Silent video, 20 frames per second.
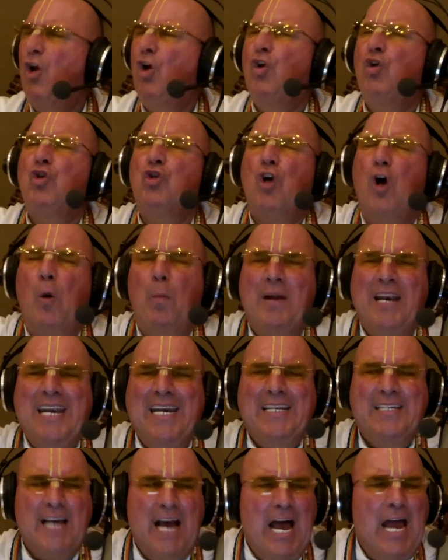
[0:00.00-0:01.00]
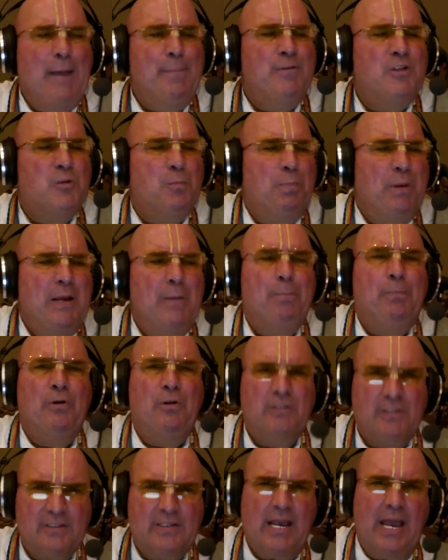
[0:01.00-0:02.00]
So many times people
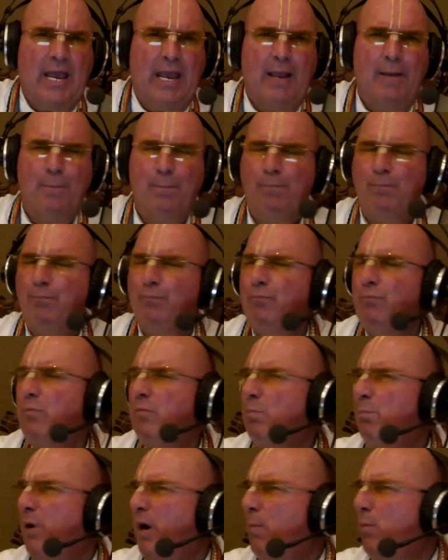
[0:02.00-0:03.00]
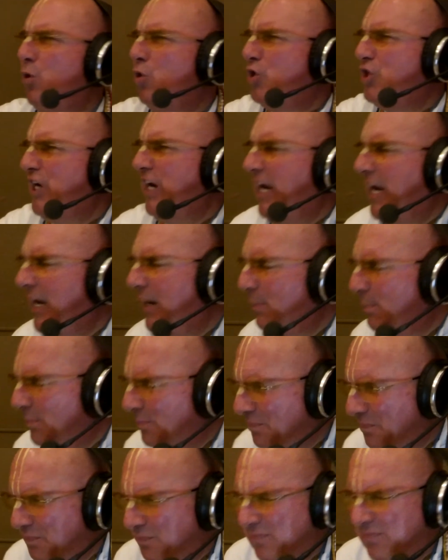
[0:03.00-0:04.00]
say, Prabhuji,
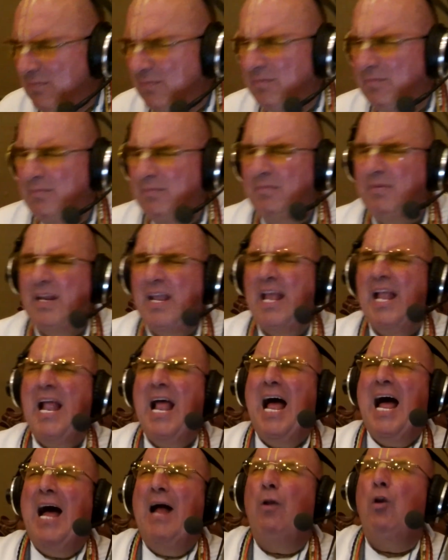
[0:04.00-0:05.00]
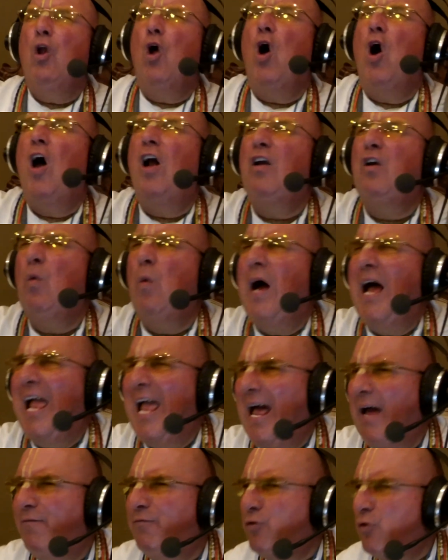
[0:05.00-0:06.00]
how long do I
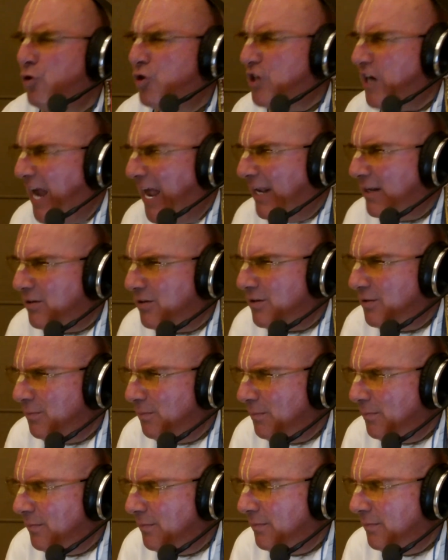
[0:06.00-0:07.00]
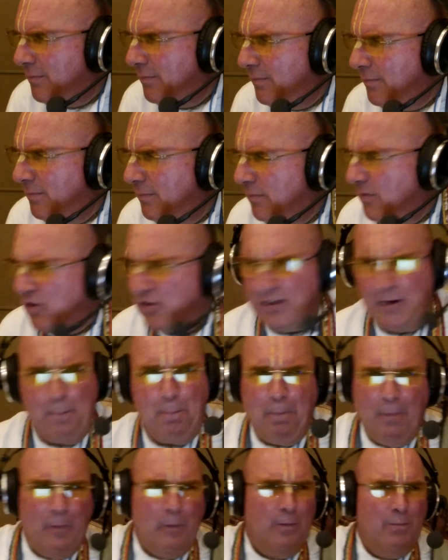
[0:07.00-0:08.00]
have to chant?
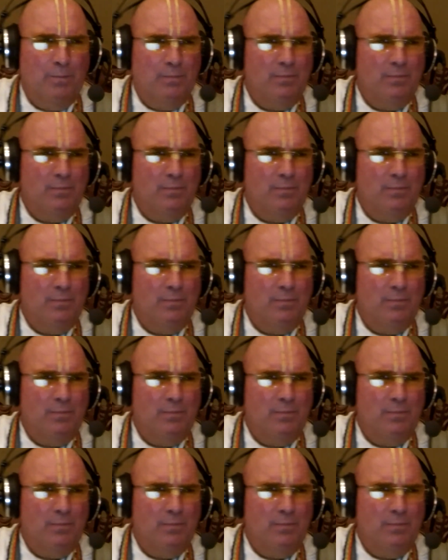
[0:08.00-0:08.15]
Simple.